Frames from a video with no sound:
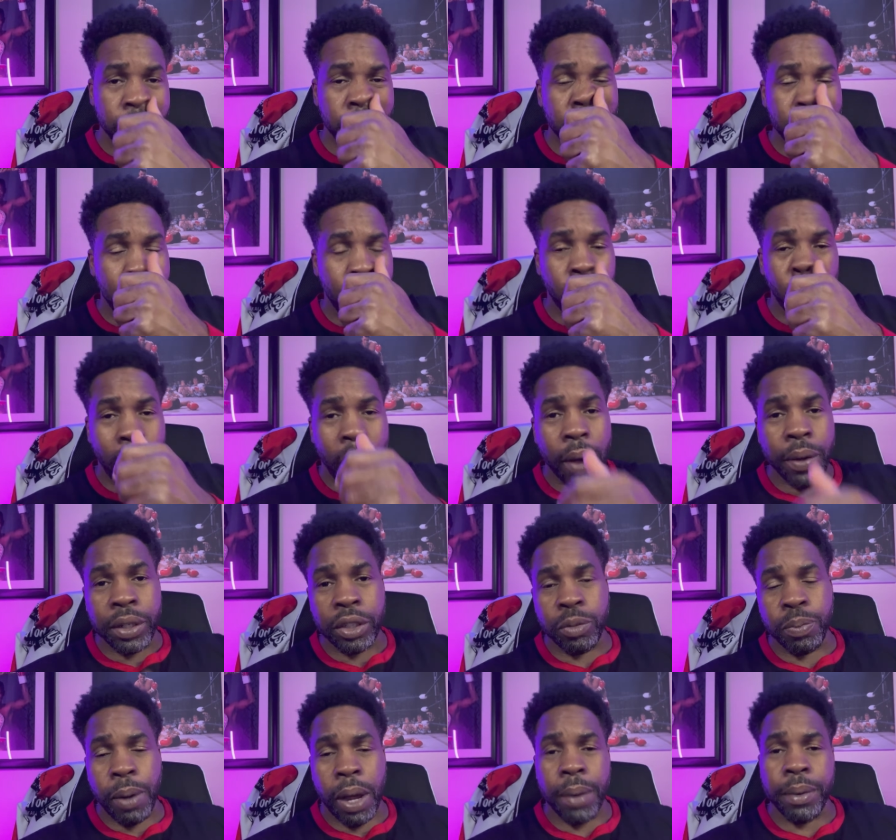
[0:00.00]
Now,
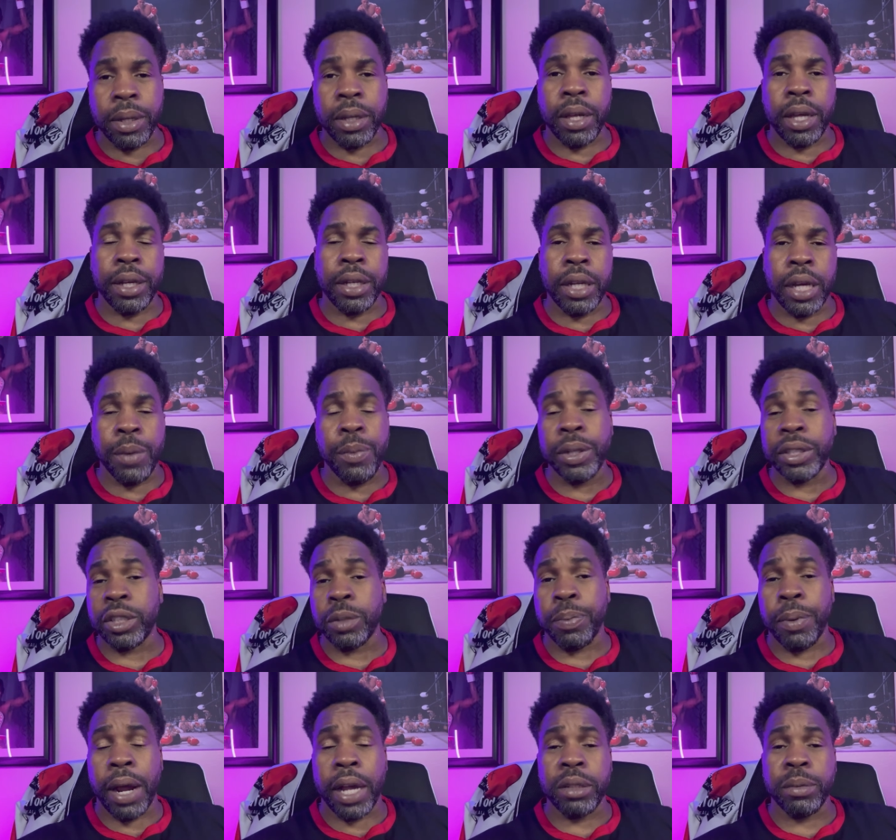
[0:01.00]
Wilder's probably, it wouldn't
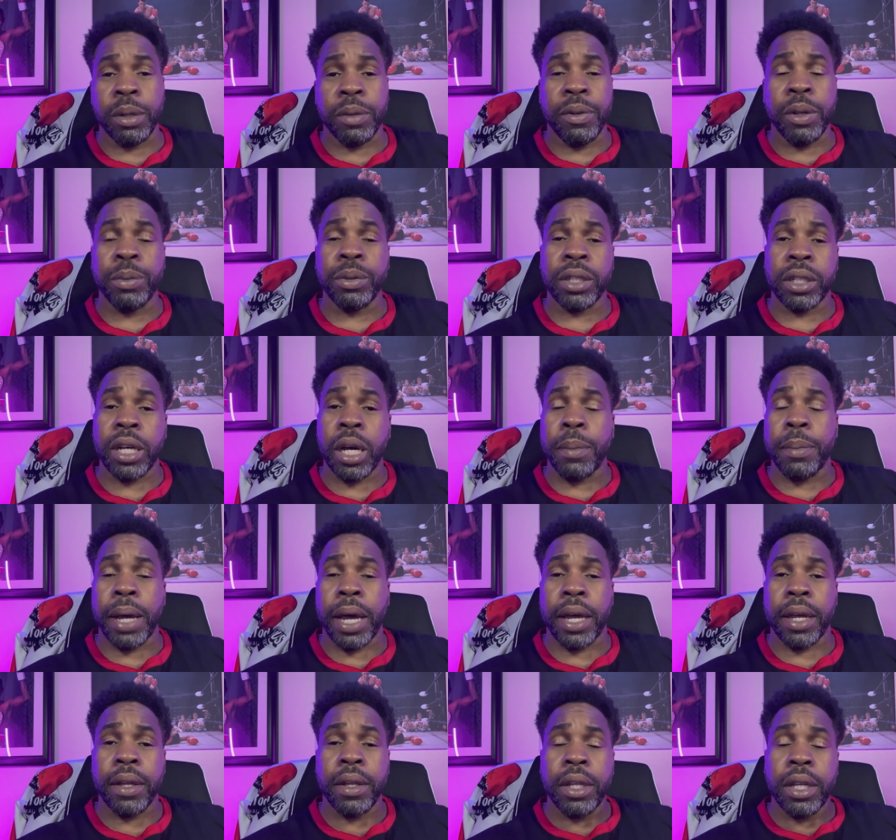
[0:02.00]
surprise me if he was to come
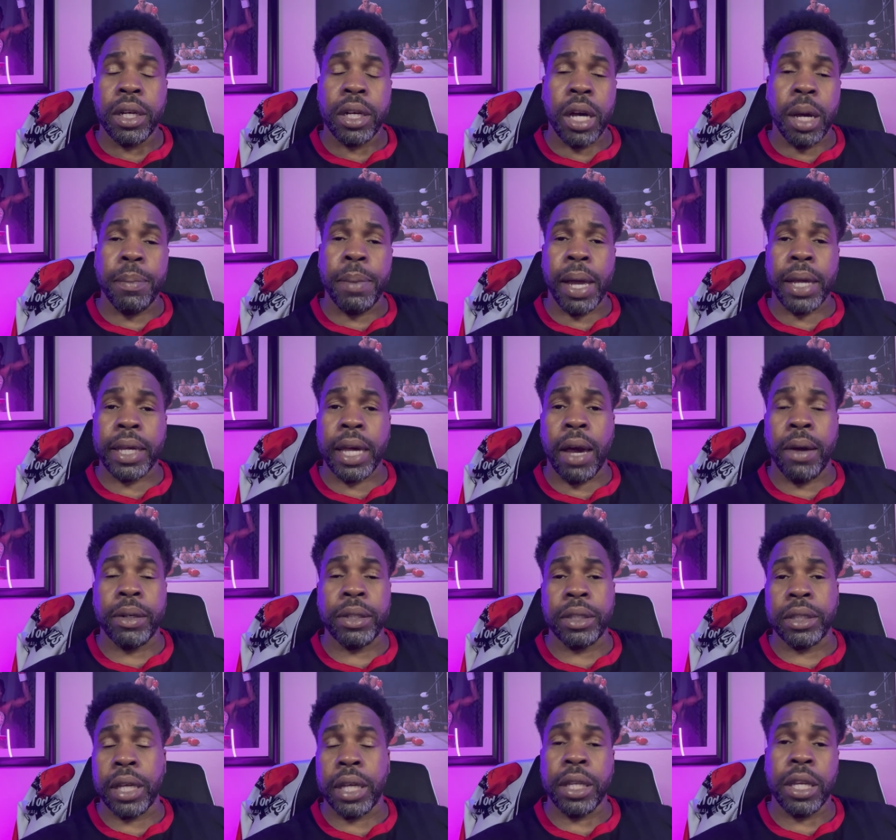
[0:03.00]
out, come back out
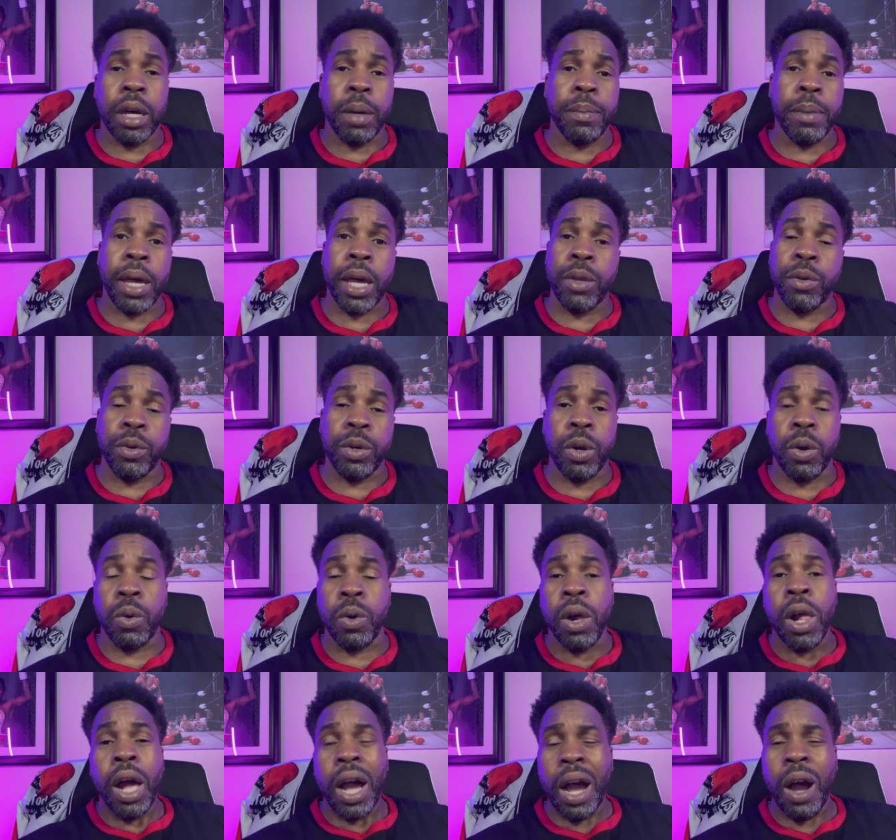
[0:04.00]
and say, yeah, man, you
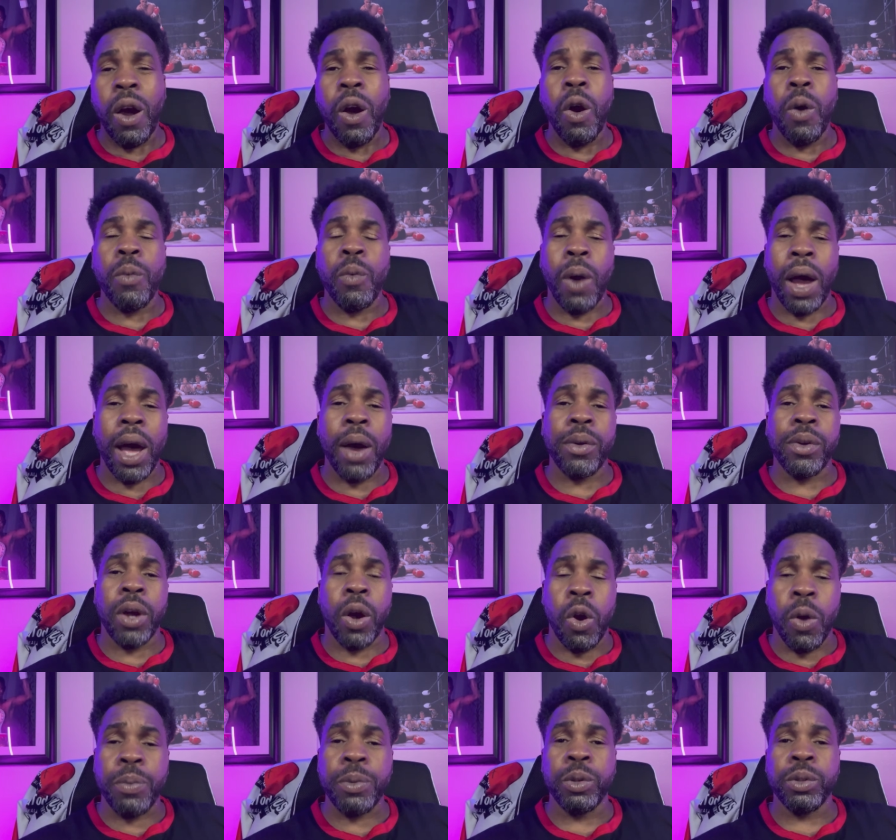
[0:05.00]
know, I hope Wilder, I
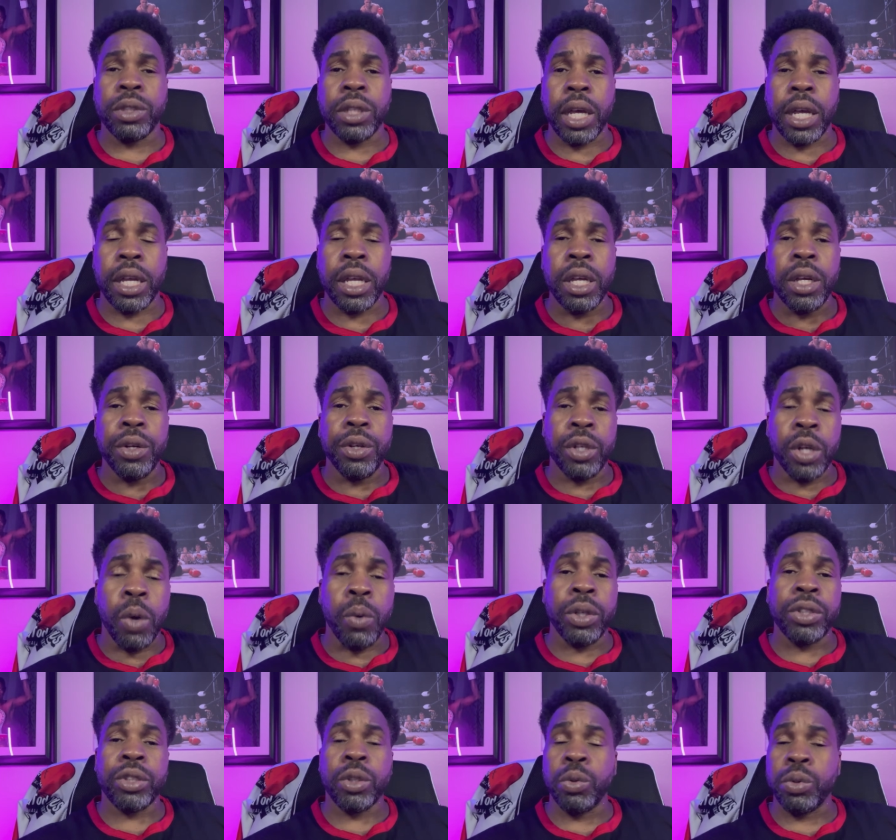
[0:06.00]
hope you say
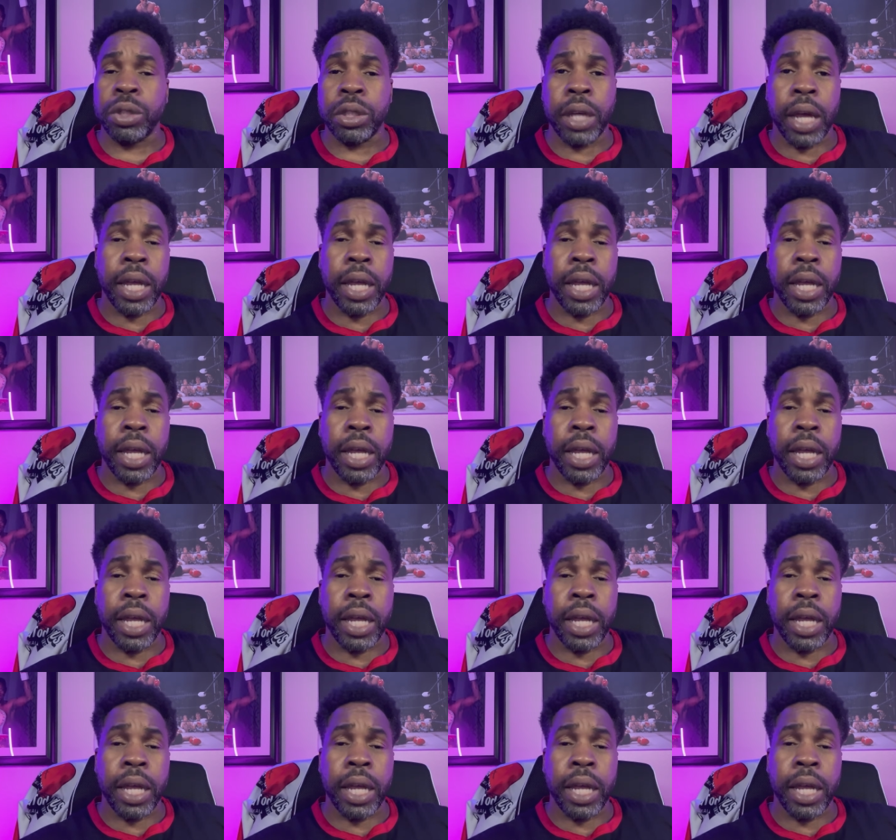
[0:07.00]
no excuses.